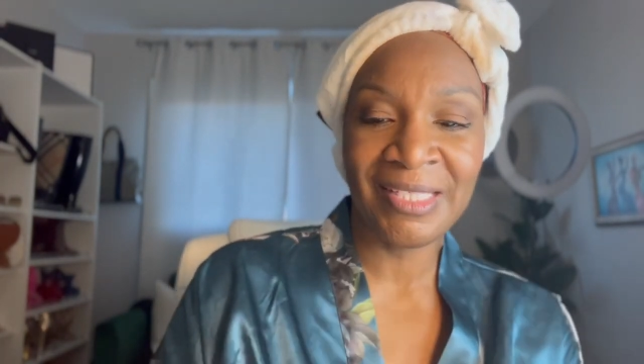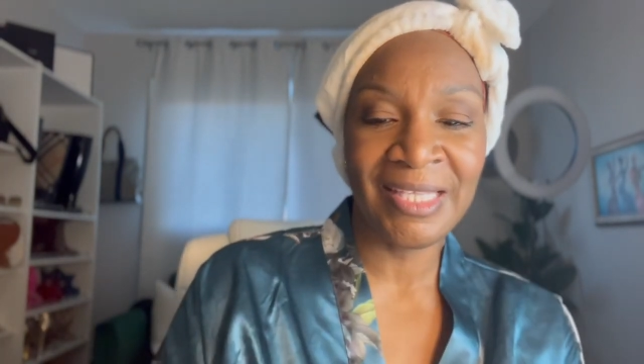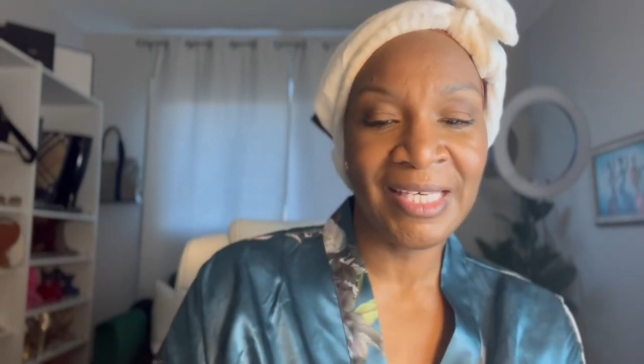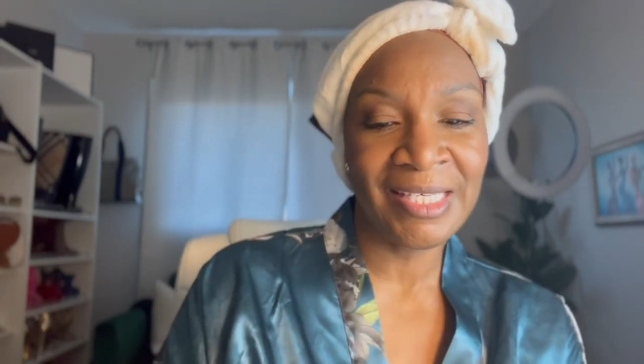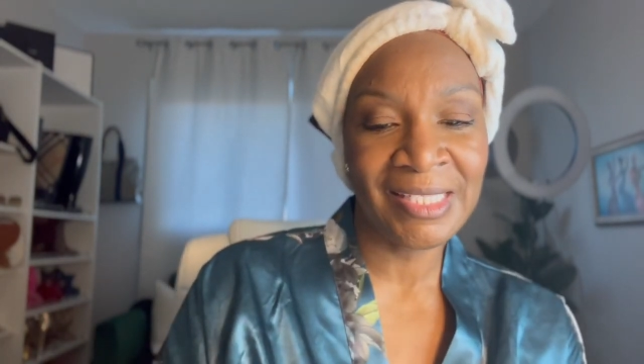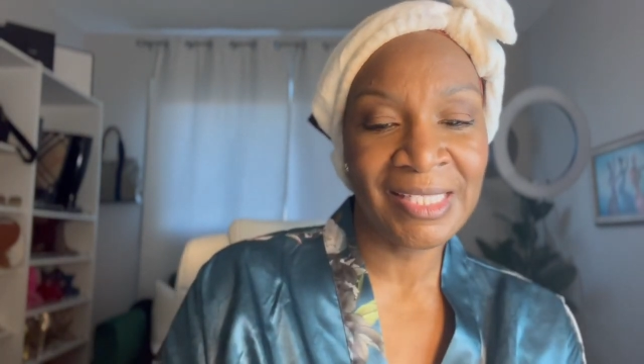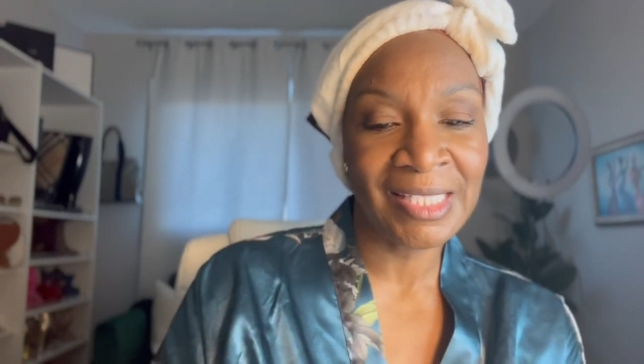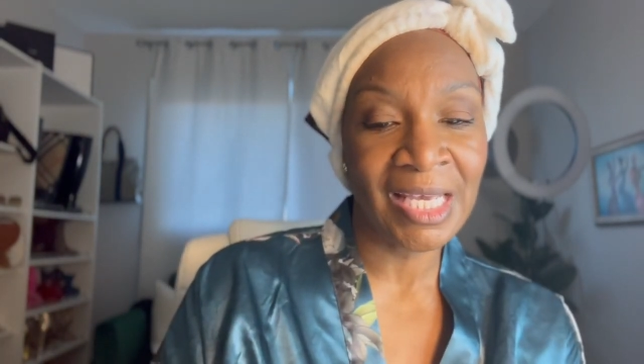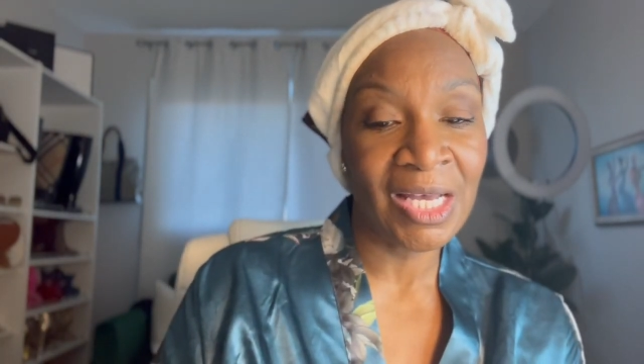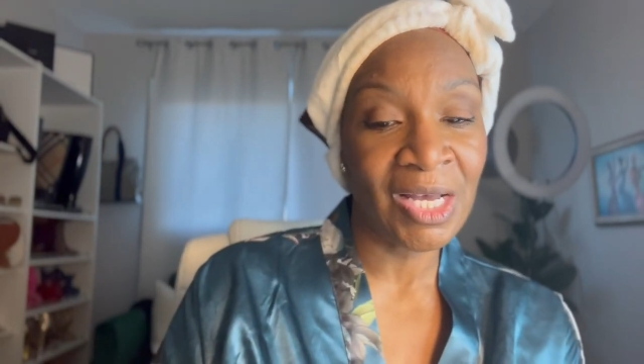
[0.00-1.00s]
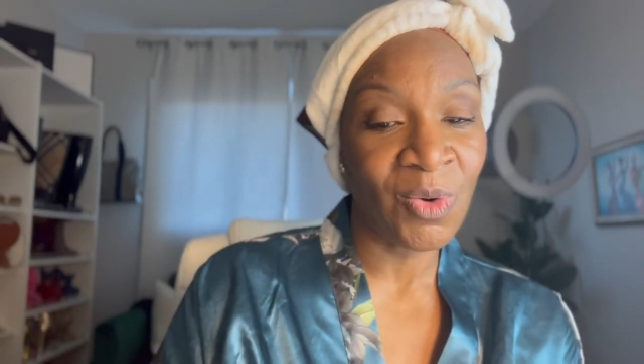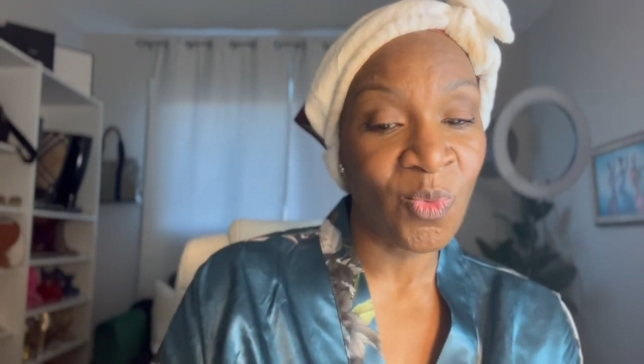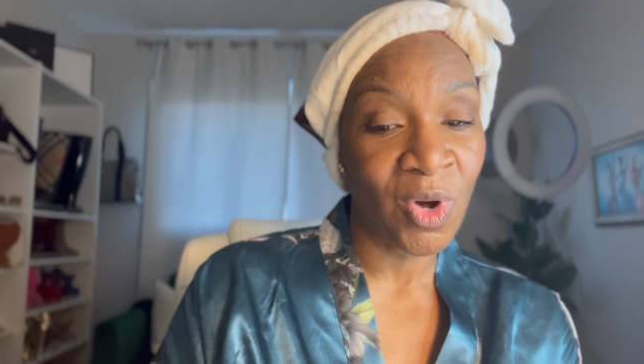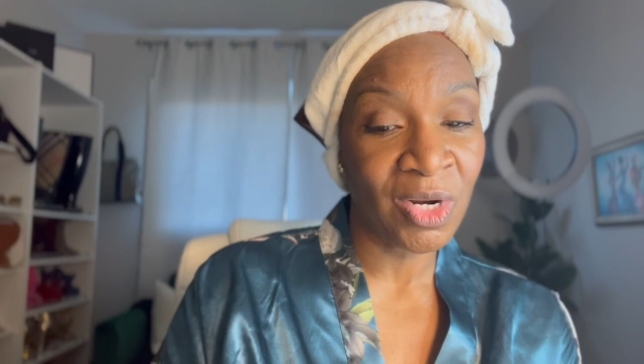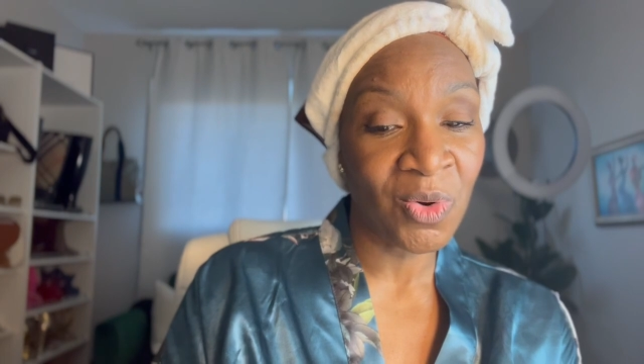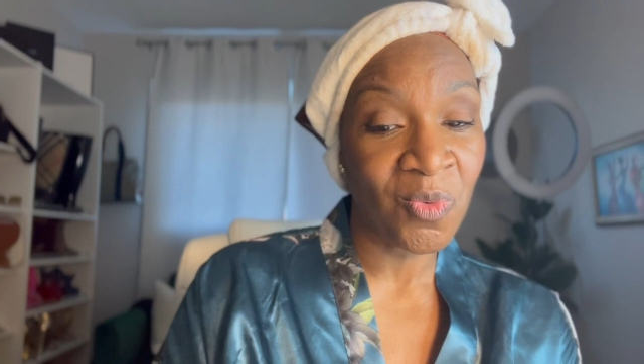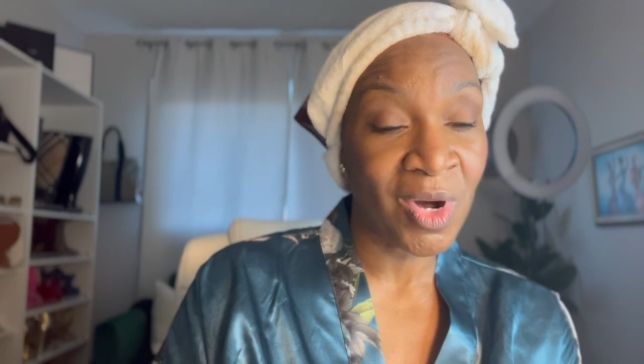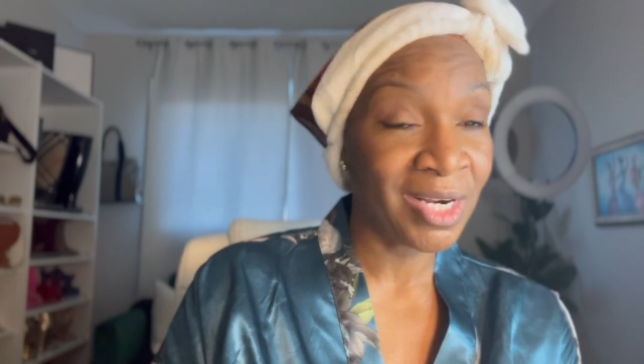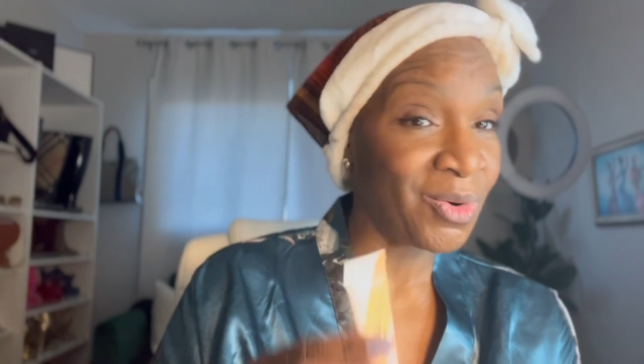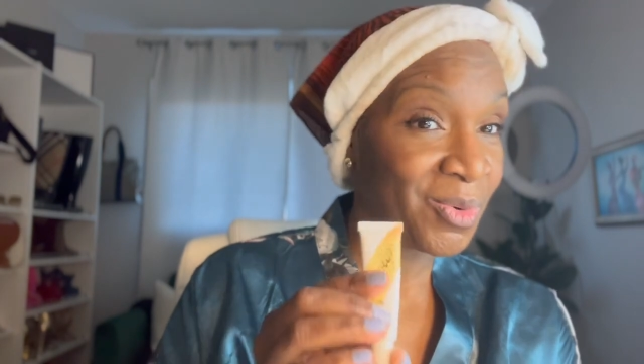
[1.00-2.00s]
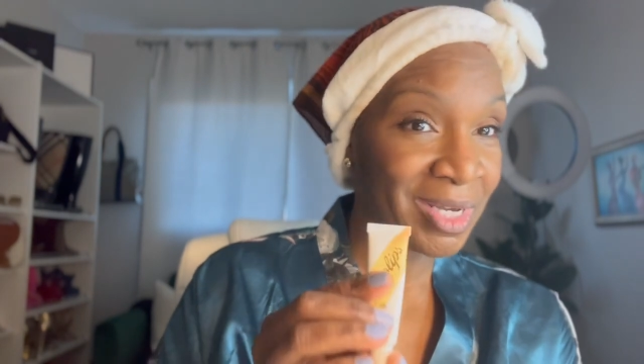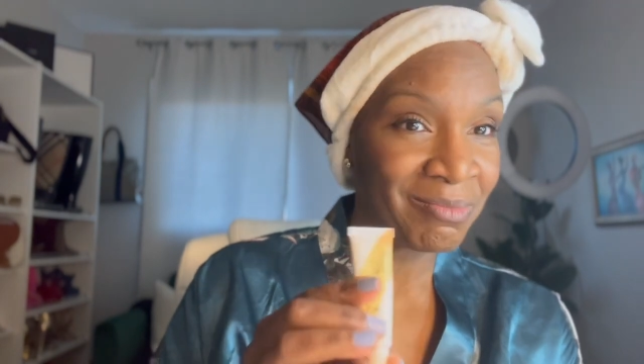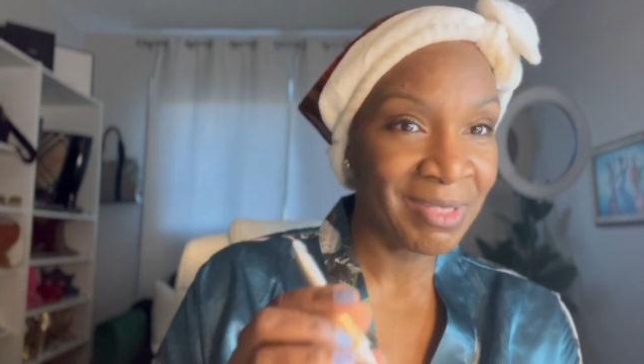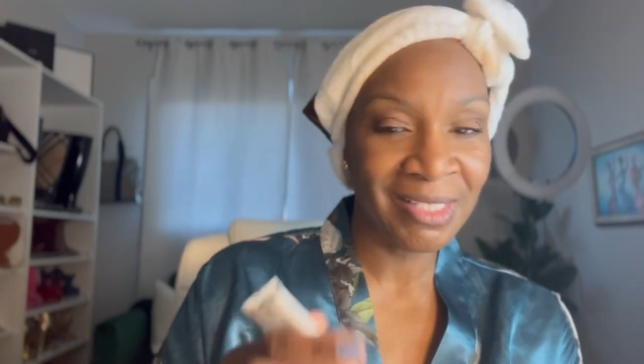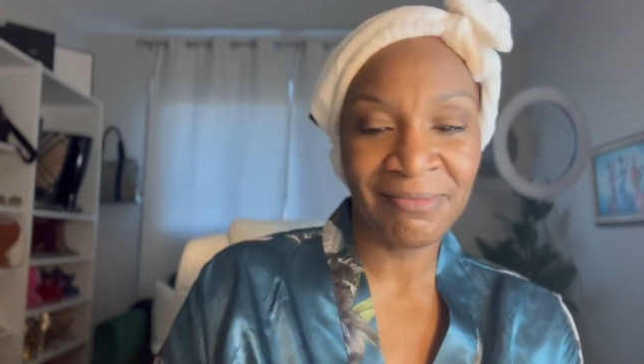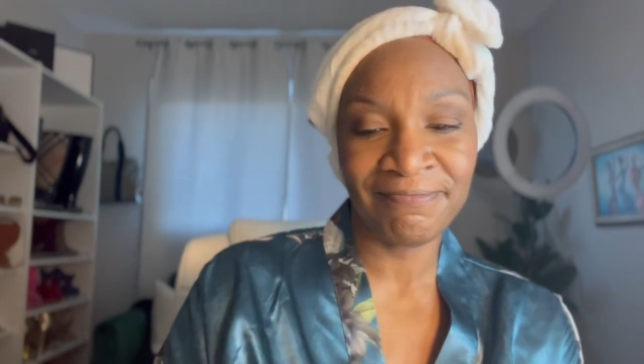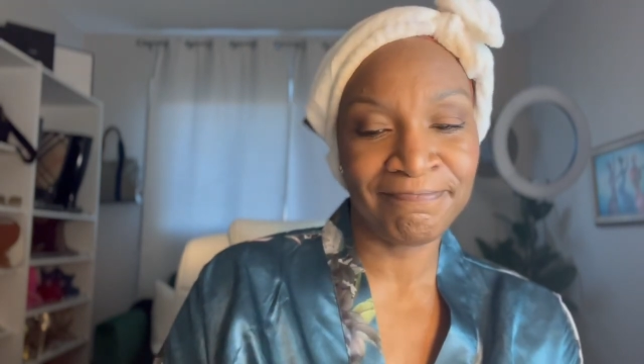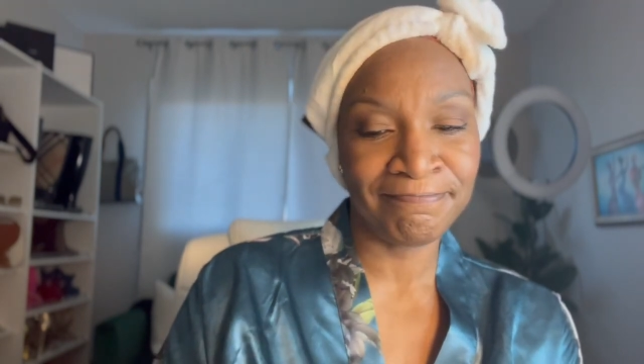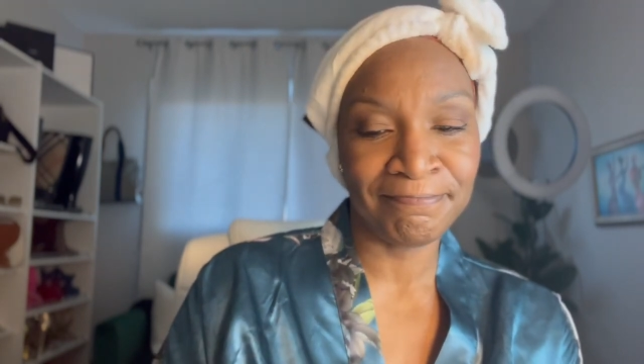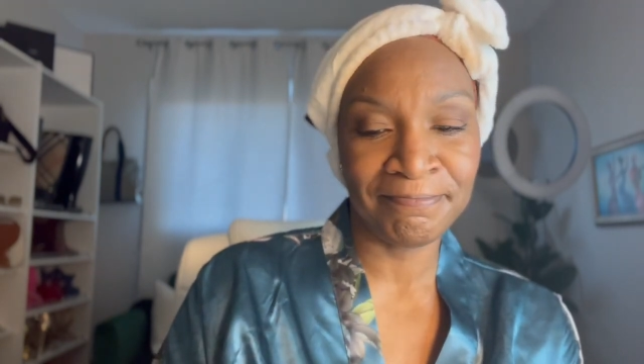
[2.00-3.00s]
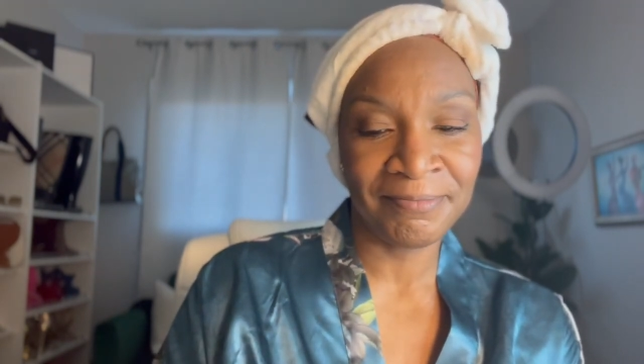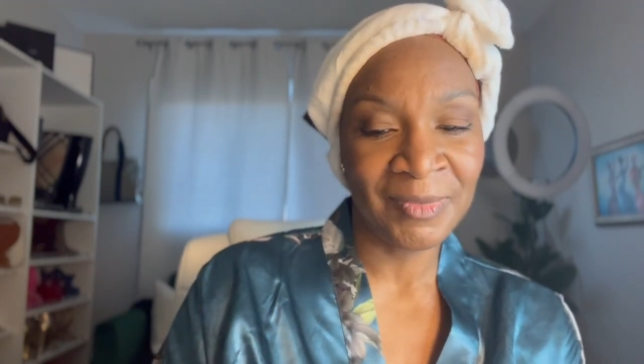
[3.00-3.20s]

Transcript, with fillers: This 101 ointment, mm,